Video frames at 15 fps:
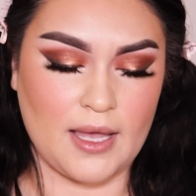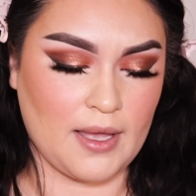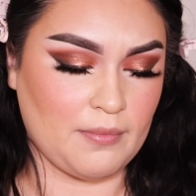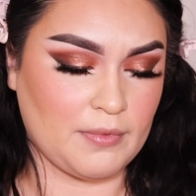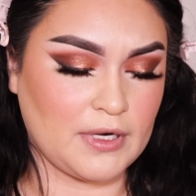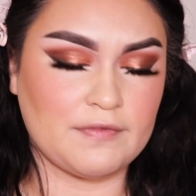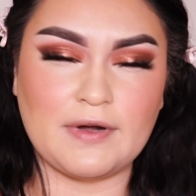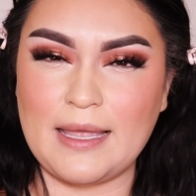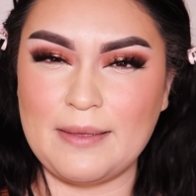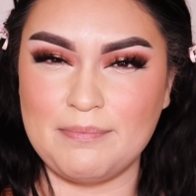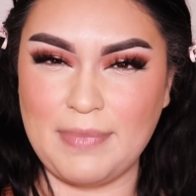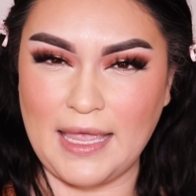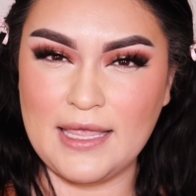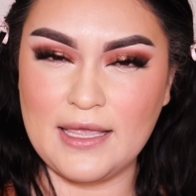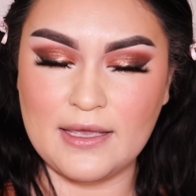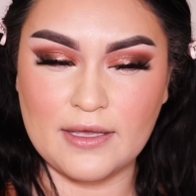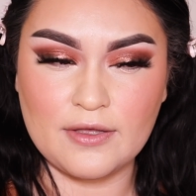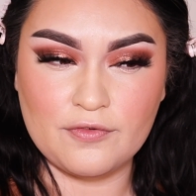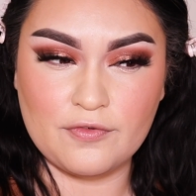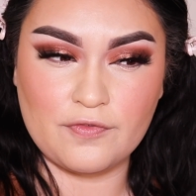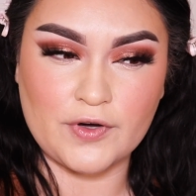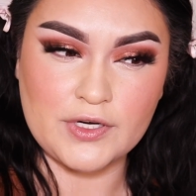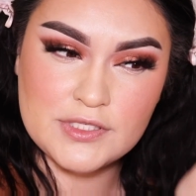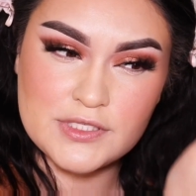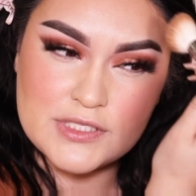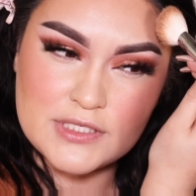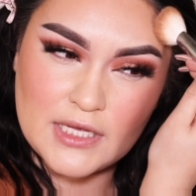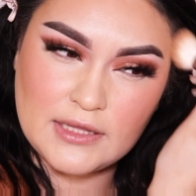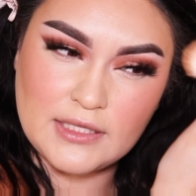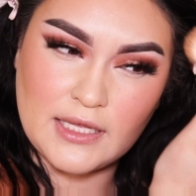whenever I bake first
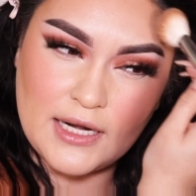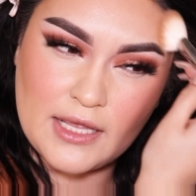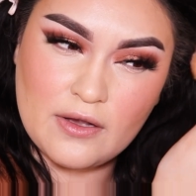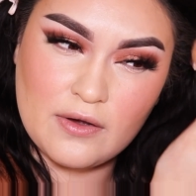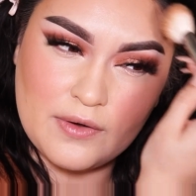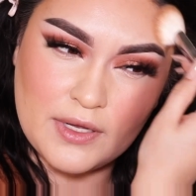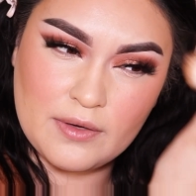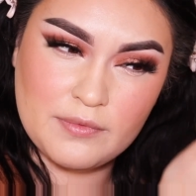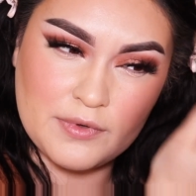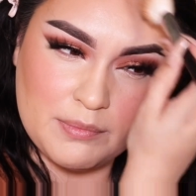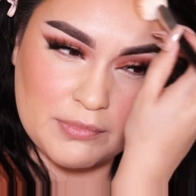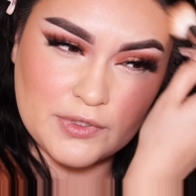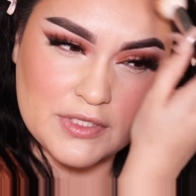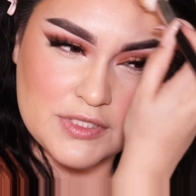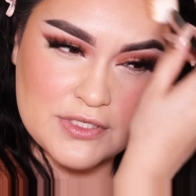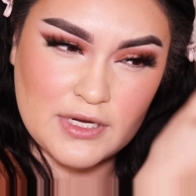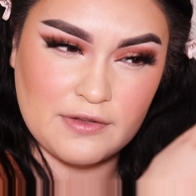and then I go in with bronzer,